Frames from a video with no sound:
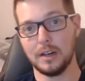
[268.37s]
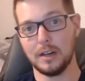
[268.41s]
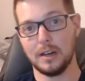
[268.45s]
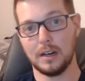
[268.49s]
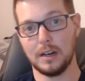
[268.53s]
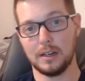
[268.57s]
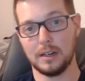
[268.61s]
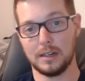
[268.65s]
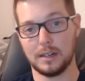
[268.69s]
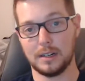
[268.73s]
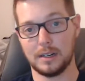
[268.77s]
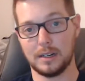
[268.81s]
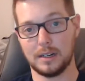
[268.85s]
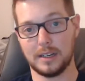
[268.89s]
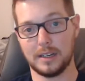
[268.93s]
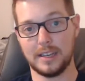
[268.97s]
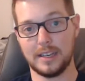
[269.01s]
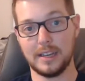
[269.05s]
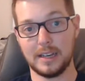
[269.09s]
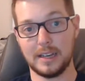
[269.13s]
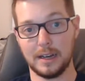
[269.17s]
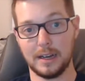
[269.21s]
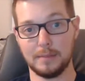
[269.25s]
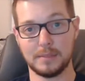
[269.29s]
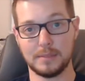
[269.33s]
uh, he
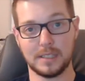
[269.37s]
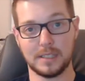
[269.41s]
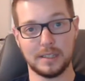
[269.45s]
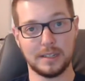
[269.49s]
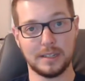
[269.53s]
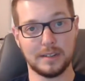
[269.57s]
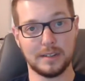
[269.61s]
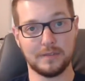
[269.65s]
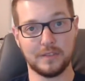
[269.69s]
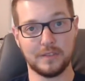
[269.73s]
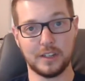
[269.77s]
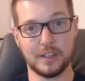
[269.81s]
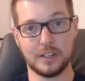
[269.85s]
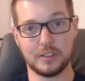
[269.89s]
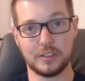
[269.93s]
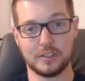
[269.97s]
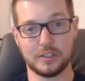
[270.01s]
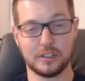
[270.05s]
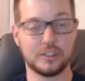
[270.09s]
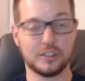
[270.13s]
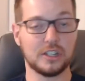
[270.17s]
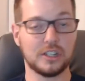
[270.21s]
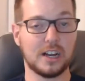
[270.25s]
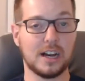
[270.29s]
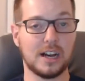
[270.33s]
comes in to finish the
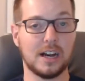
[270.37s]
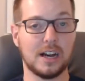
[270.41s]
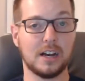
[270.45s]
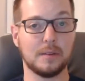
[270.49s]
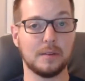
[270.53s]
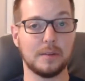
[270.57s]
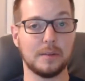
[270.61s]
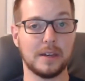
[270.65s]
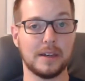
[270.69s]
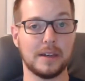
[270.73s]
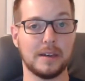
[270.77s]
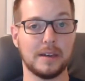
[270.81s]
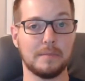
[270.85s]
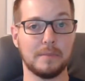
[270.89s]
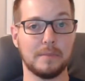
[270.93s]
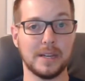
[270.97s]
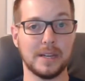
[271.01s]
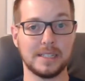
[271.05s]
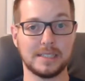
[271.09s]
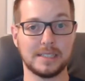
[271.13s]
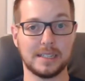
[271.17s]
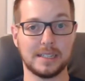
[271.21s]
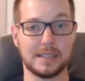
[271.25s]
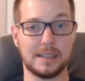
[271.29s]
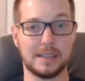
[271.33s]
job and
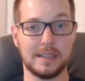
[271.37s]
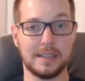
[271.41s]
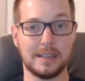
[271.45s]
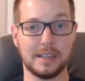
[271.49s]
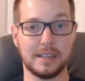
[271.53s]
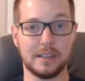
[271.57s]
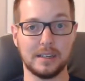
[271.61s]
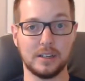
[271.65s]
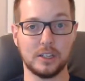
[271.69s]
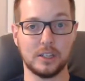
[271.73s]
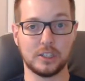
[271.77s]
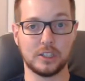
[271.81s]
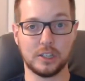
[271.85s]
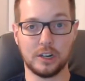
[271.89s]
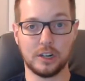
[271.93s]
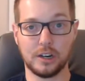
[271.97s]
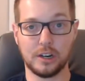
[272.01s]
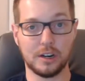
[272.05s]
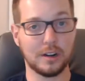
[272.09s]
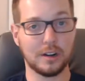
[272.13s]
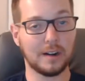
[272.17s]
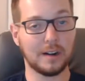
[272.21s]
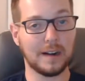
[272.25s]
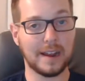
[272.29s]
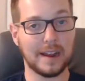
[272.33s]
basically kills
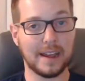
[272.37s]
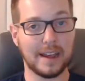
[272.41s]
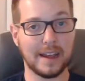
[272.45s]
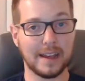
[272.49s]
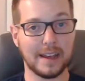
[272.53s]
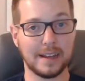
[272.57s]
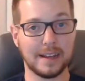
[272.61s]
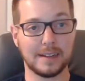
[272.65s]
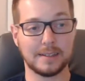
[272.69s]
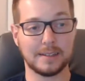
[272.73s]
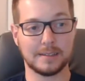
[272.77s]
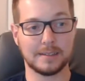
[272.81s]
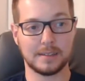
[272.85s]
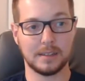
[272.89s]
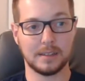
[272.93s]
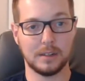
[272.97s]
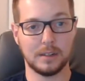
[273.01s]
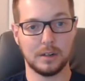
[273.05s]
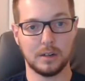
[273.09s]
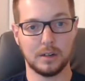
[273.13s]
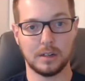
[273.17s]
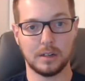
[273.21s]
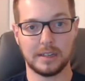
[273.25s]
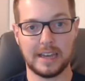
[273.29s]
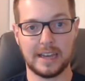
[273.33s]
her and
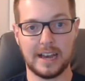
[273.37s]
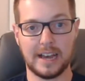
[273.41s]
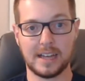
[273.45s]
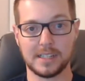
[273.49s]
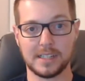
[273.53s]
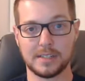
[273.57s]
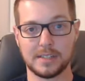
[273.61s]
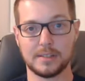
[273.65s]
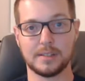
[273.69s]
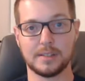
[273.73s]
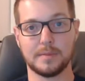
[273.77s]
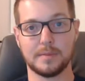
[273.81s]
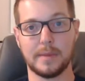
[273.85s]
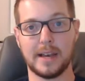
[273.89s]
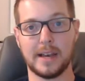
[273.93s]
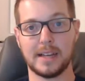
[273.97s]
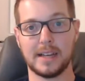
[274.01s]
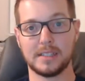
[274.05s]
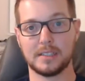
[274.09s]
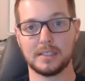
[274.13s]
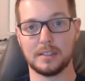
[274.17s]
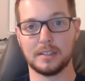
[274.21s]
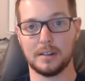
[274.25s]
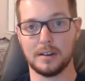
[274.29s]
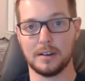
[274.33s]
Caster's
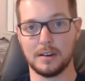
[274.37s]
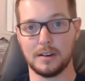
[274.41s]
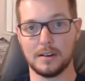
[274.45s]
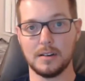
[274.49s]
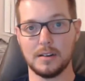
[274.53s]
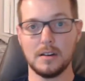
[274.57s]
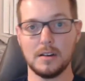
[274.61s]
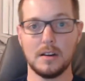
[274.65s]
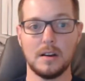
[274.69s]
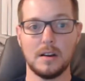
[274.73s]
master